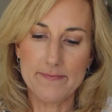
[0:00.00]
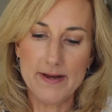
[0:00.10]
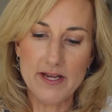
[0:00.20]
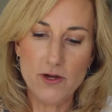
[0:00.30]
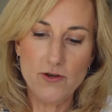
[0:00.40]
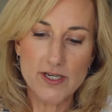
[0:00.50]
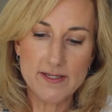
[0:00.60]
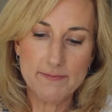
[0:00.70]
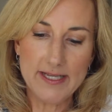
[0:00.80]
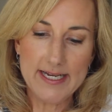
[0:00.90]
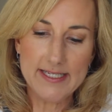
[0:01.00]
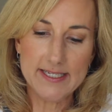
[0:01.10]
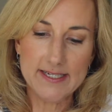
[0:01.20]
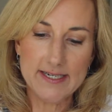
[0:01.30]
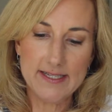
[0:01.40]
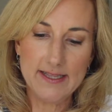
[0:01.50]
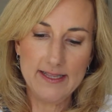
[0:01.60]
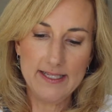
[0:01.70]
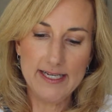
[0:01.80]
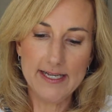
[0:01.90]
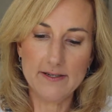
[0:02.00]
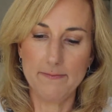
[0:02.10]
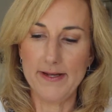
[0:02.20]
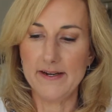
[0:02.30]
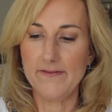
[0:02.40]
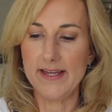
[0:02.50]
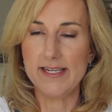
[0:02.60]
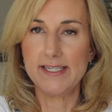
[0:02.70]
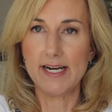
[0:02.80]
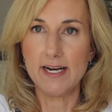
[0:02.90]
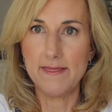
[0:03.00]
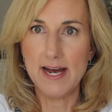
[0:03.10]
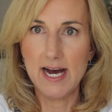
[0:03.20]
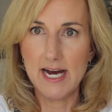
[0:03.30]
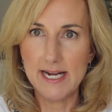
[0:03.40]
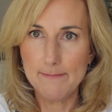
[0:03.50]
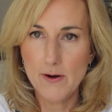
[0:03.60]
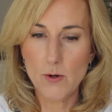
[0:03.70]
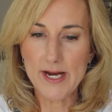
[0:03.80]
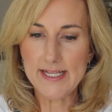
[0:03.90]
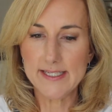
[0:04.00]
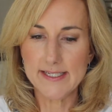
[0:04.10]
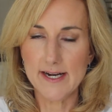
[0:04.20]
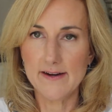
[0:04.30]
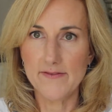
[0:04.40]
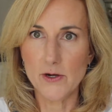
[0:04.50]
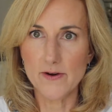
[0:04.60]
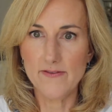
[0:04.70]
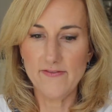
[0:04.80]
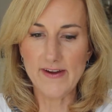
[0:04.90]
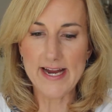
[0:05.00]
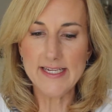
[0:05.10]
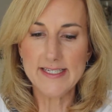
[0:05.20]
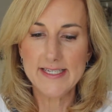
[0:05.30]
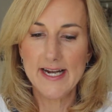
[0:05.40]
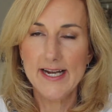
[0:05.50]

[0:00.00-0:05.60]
But you just place a little bit of this on the high points of your face.